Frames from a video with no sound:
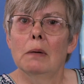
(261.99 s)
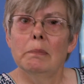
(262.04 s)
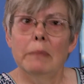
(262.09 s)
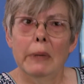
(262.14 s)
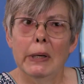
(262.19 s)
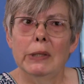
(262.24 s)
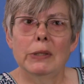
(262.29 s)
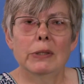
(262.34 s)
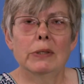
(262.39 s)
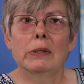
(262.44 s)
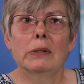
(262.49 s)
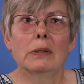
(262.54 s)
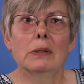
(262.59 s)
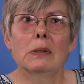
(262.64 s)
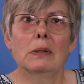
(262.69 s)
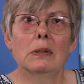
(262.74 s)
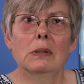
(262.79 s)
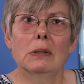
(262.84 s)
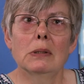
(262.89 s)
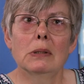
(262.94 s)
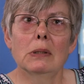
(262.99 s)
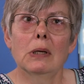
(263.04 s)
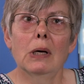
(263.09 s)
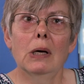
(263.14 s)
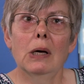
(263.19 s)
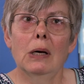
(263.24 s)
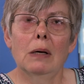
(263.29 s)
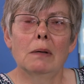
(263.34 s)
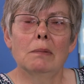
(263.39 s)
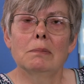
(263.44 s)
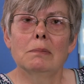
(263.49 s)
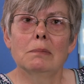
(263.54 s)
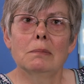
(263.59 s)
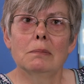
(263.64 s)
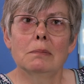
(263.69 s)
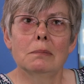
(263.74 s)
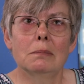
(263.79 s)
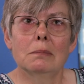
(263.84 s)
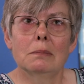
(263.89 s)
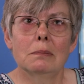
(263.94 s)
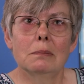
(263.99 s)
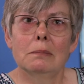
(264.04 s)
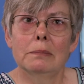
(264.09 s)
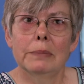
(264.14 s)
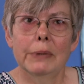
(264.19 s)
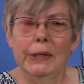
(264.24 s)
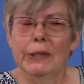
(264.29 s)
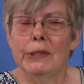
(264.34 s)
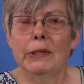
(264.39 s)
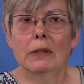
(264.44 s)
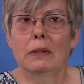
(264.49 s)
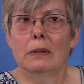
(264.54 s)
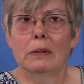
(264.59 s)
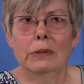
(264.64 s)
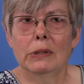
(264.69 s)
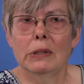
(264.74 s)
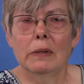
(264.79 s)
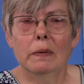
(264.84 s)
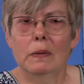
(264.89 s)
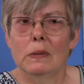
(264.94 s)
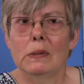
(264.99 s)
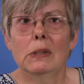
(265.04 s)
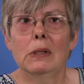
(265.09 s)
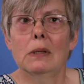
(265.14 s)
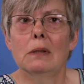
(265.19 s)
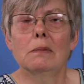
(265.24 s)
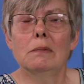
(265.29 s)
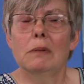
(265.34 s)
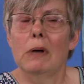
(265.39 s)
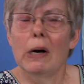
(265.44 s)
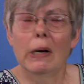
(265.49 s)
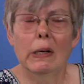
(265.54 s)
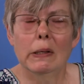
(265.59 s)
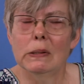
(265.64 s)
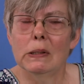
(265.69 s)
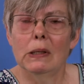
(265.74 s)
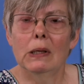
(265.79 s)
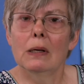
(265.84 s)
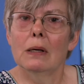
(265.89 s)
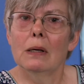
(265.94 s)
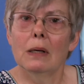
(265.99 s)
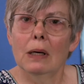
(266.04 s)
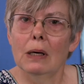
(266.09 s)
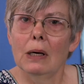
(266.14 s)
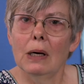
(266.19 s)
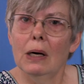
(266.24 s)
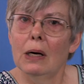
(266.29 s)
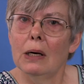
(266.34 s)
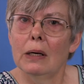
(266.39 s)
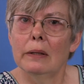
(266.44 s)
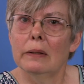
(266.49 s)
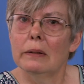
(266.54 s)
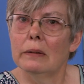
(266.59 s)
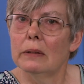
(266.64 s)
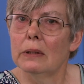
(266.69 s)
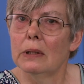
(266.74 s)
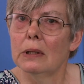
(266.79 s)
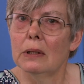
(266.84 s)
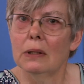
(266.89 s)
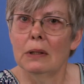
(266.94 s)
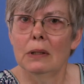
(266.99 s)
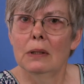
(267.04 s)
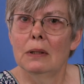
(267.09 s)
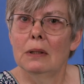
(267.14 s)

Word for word: patient um, pressure so and so rising, and uh,